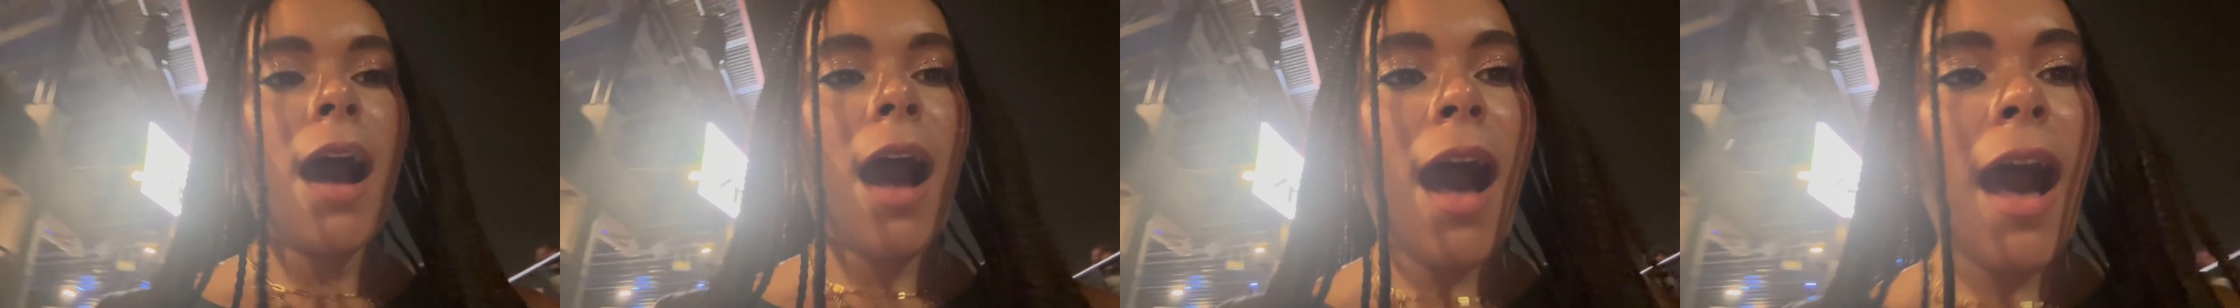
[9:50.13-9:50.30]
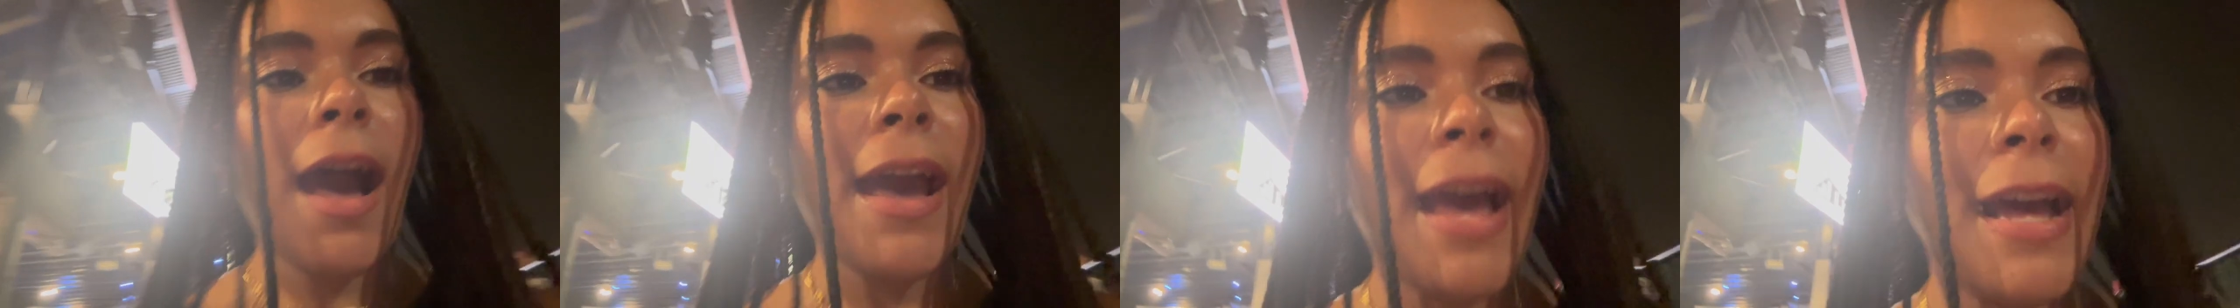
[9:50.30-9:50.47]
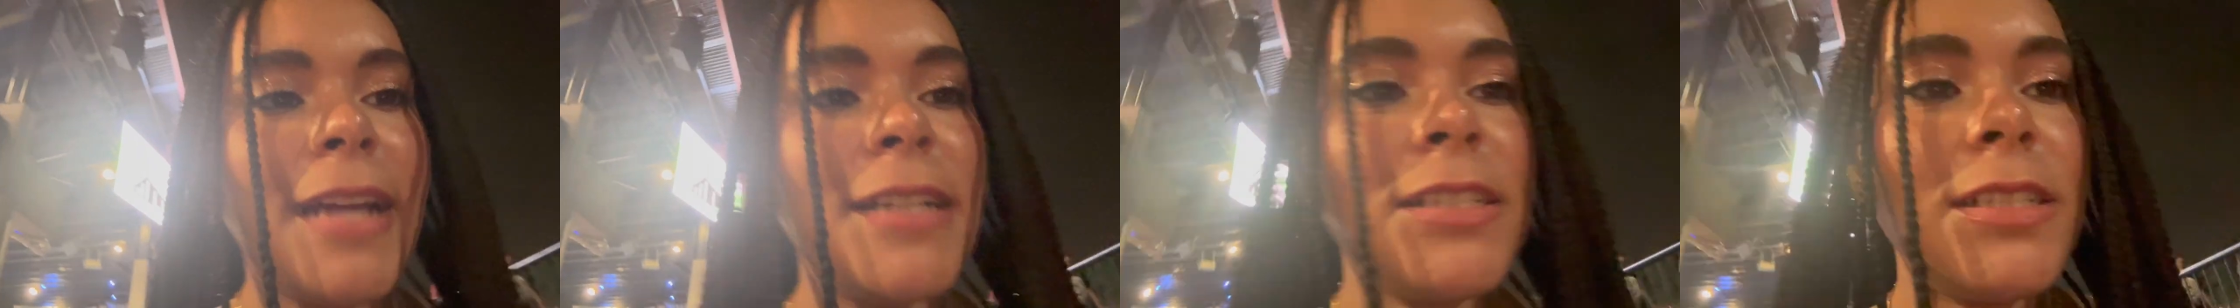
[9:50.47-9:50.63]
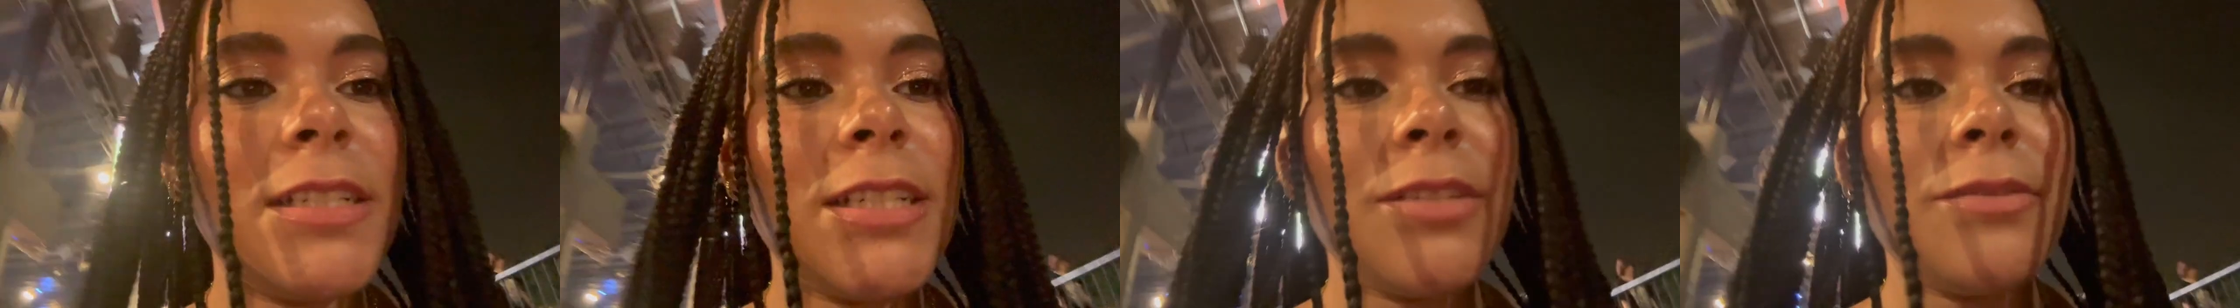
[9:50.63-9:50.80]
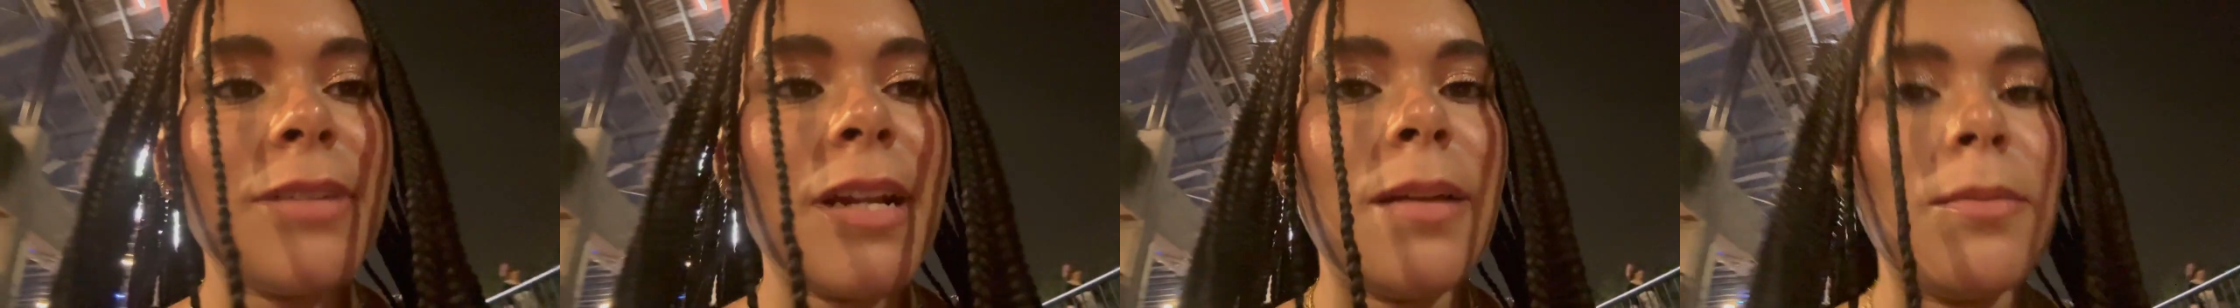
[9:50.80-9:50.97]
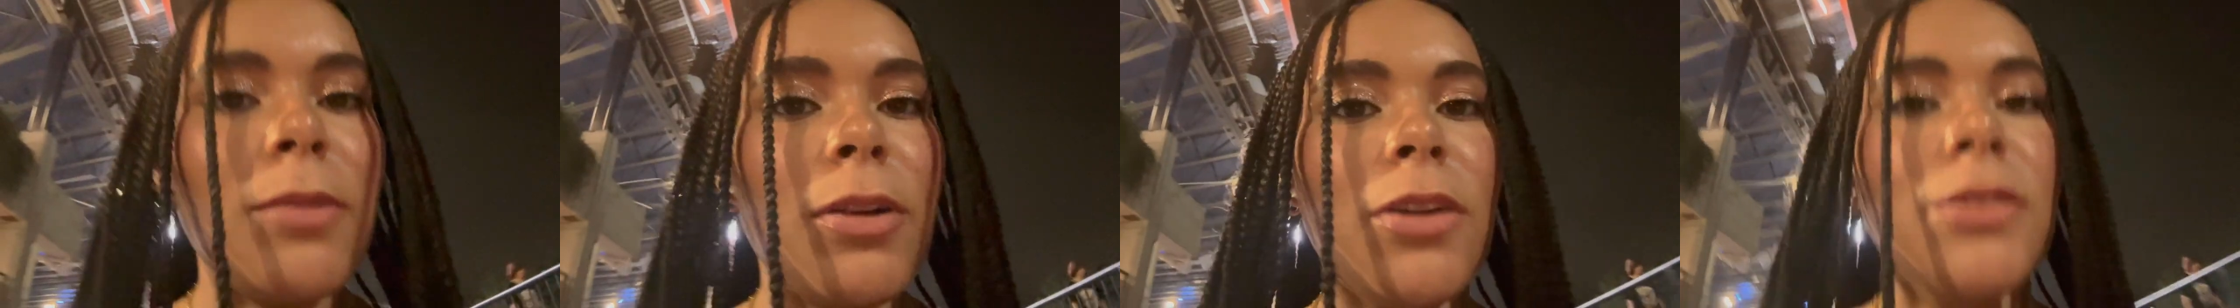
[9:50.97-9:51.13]
I asked these
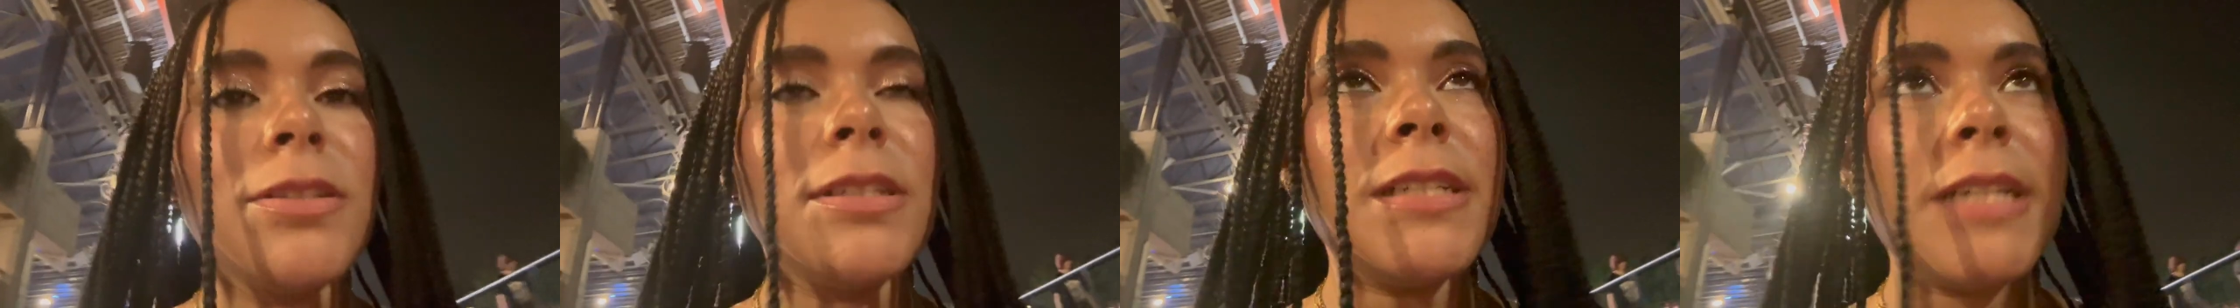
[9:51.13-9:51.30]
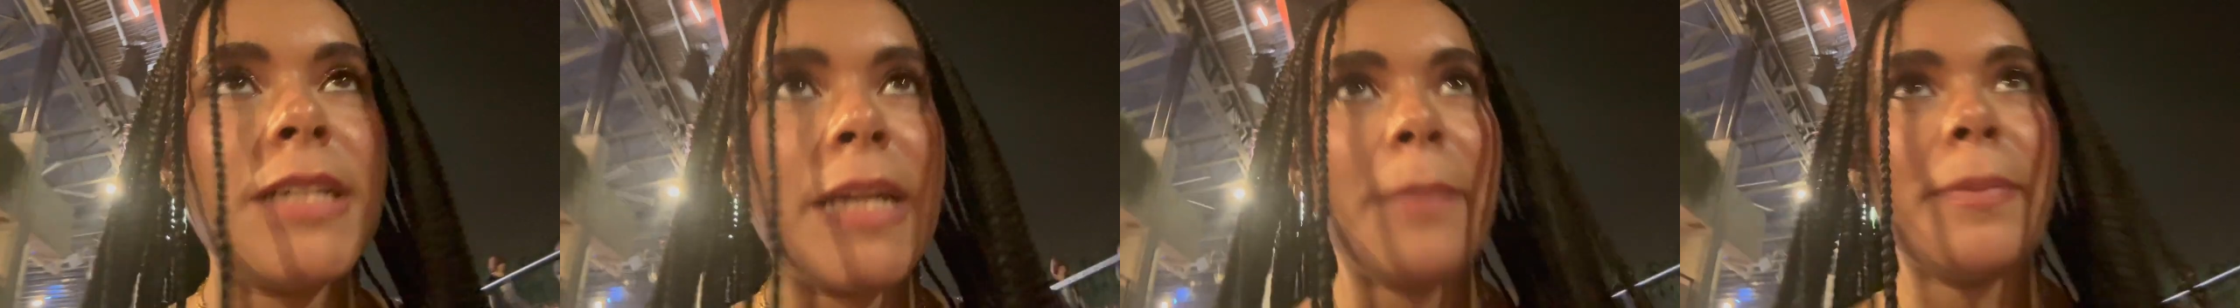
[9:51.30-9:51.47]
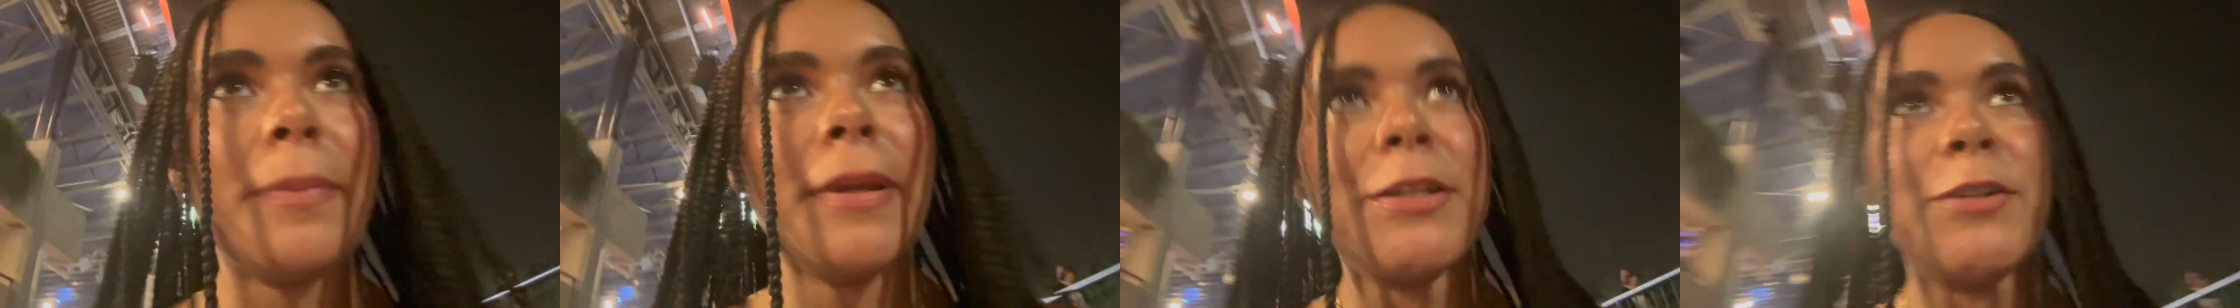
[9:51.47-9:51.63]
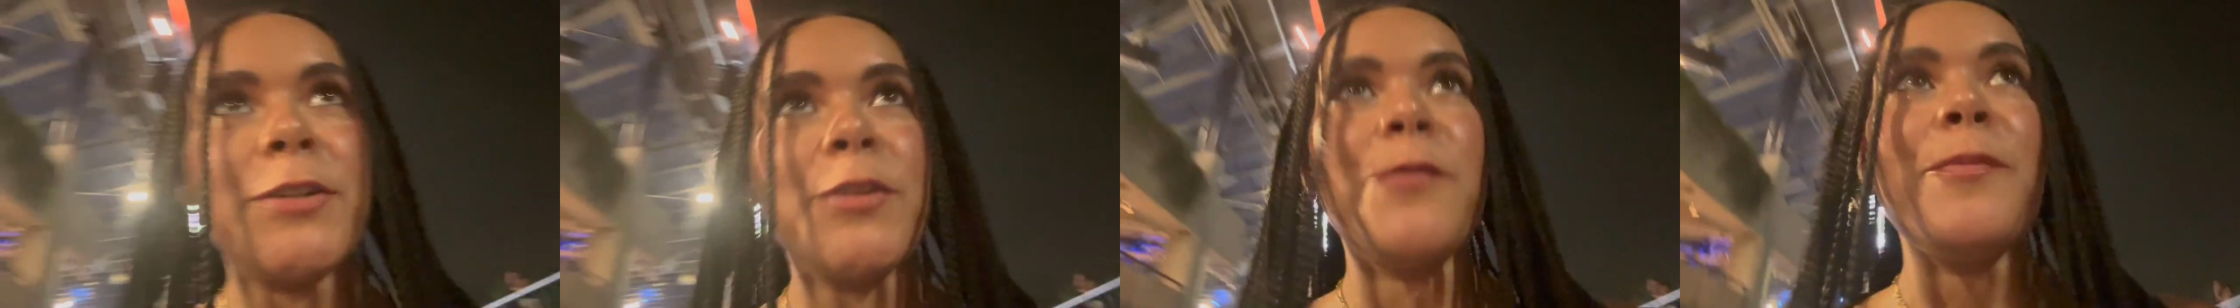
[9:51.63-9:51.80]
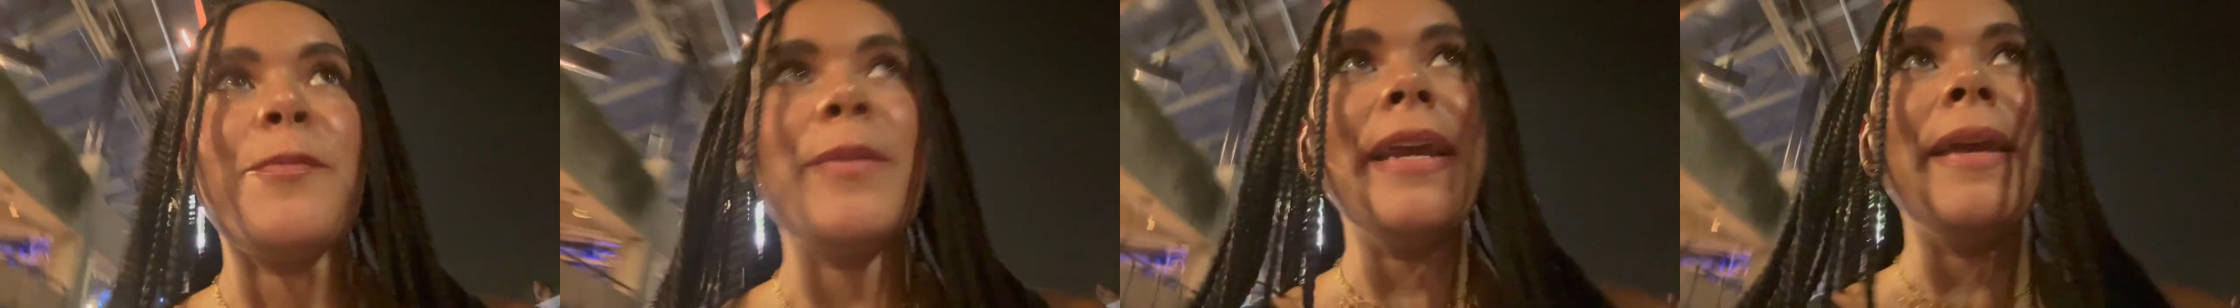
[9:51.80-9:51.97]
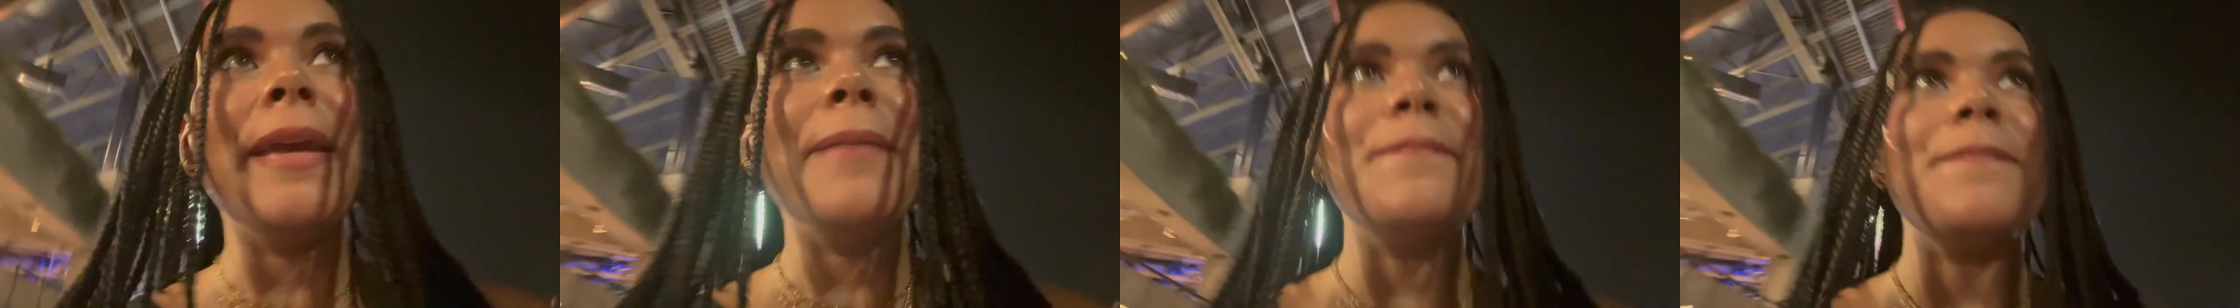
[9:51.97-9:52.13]
random girls to take a picture of
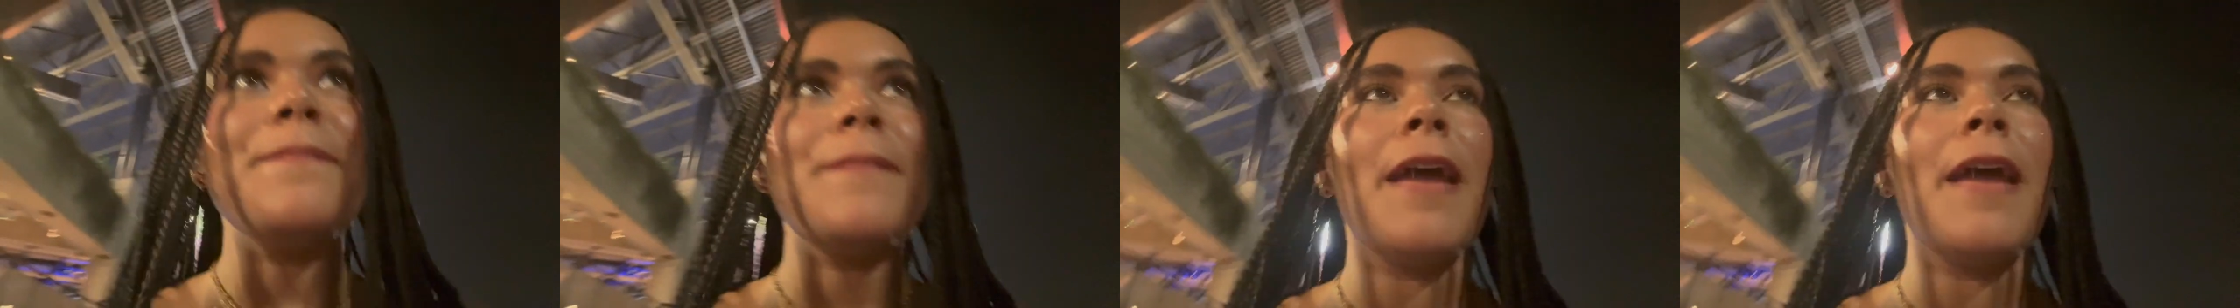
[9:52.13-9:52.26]
me